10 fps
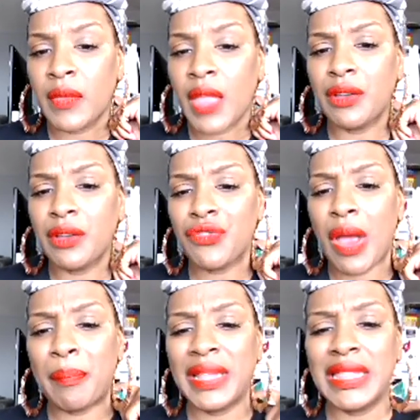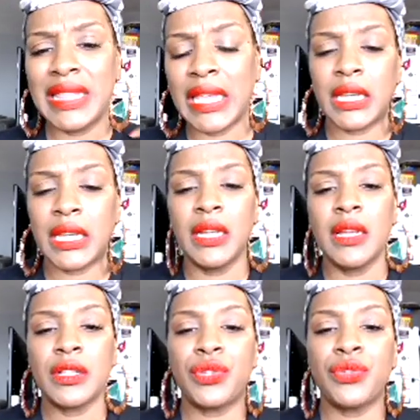I'll drop a link
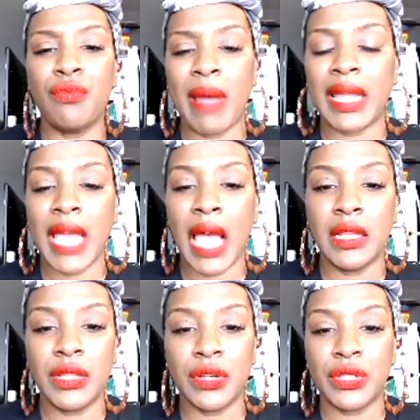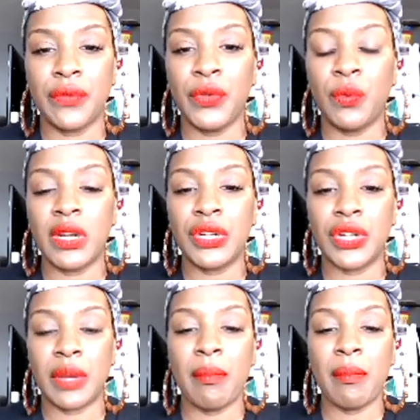to my calendar. So if you want to
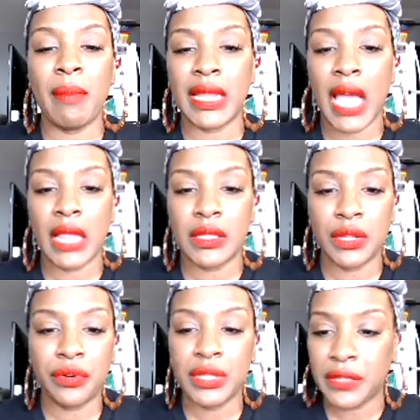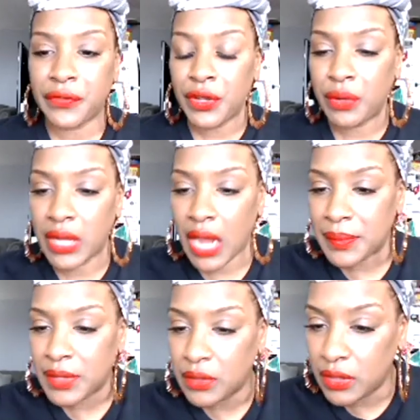jump on my calendar, Christopher, you can
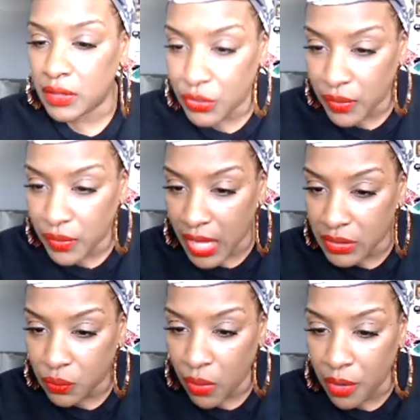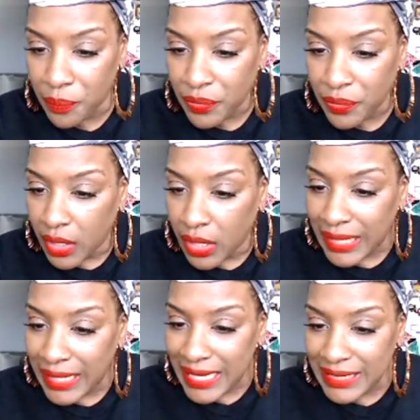absolutely do that as well.
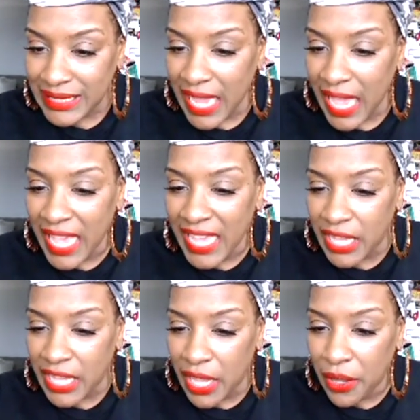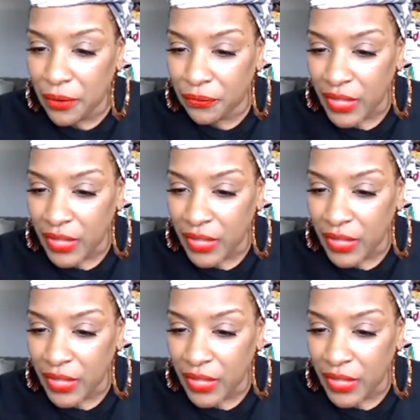Let's see. Hey, Tiff.